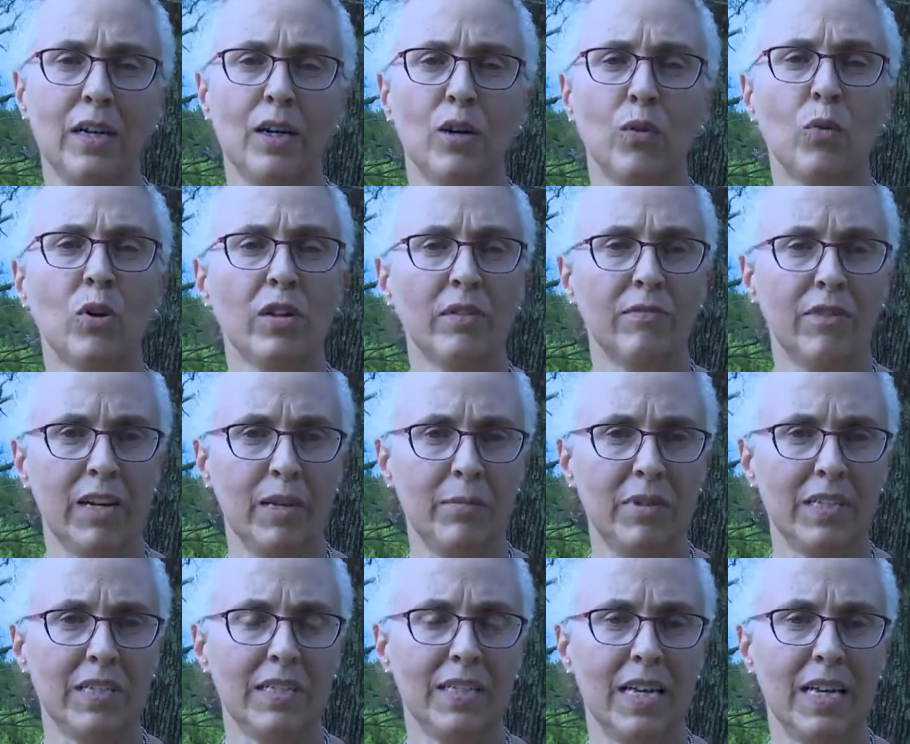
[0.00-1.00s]
World
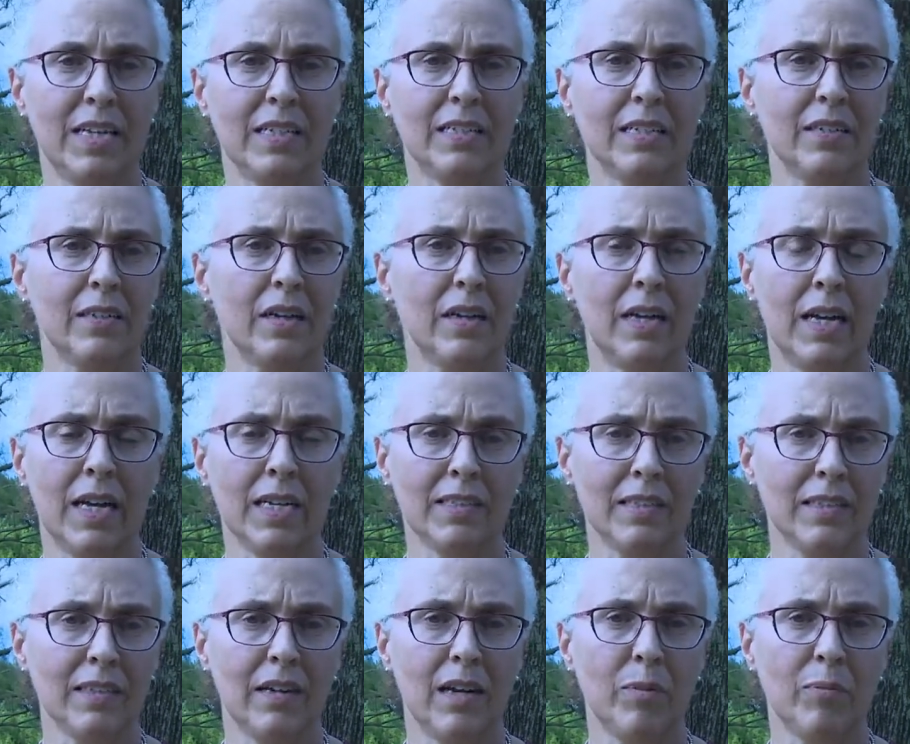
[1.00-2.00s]
Rabies Day is an
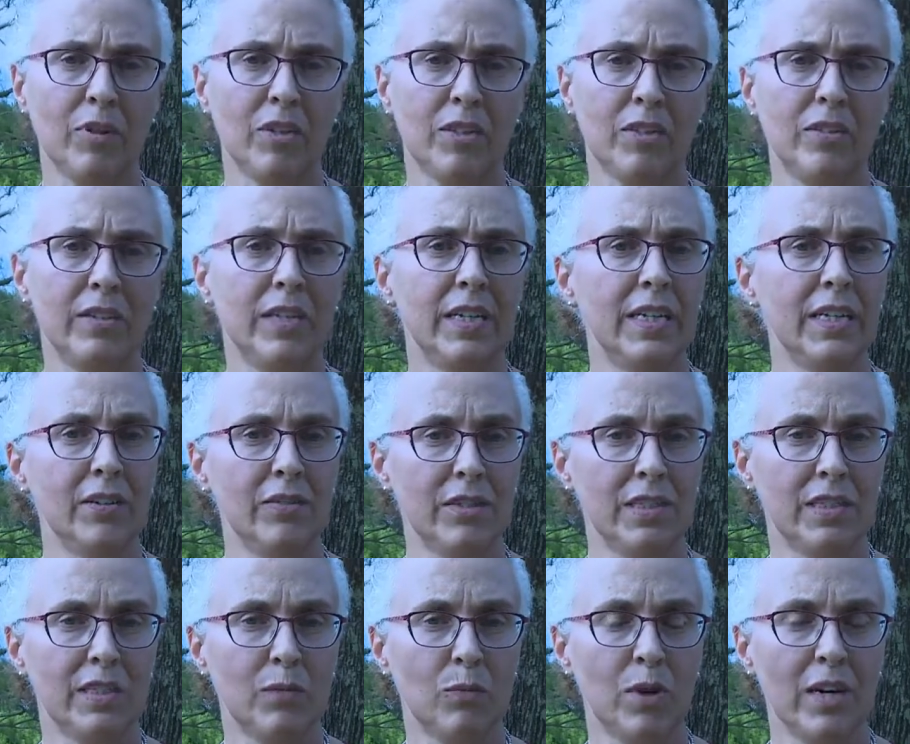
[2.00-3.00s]
excellent opportunity to
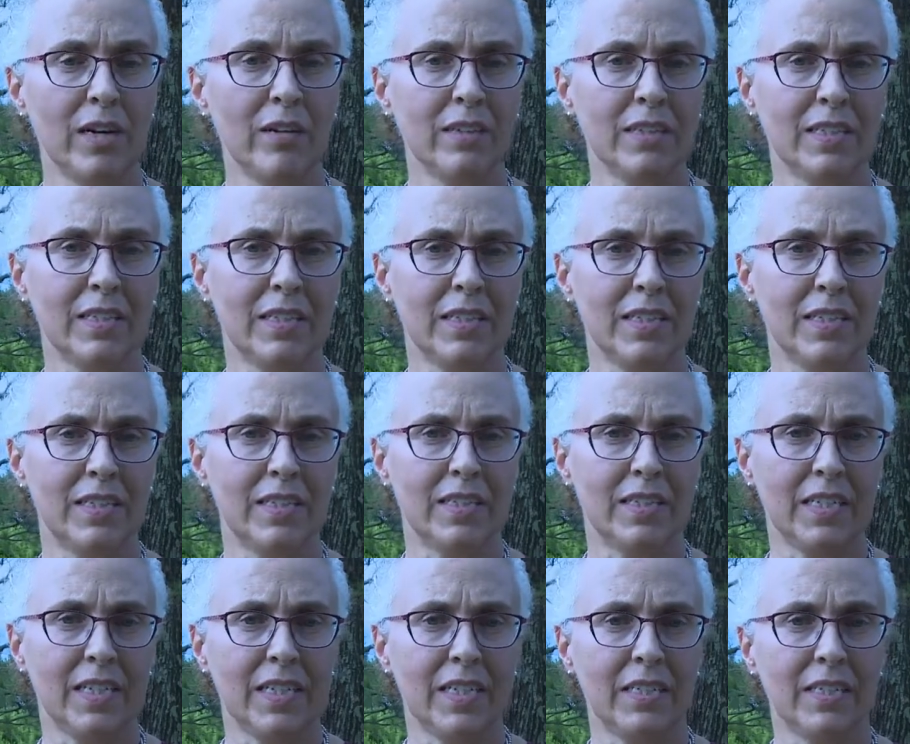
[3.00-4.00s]
increase awareness of the
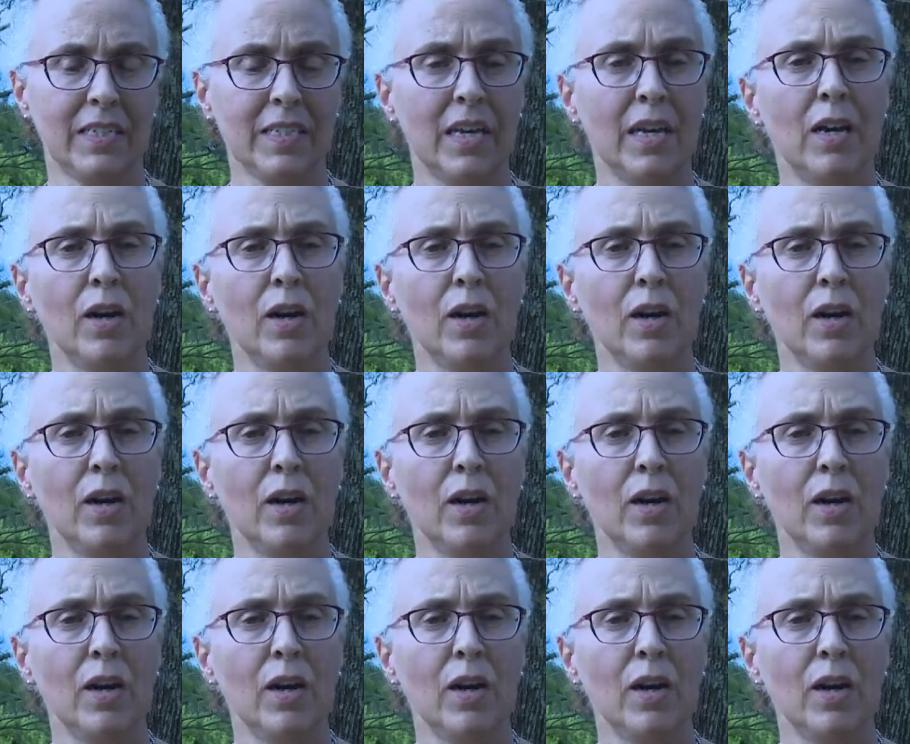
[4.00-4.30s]
disease,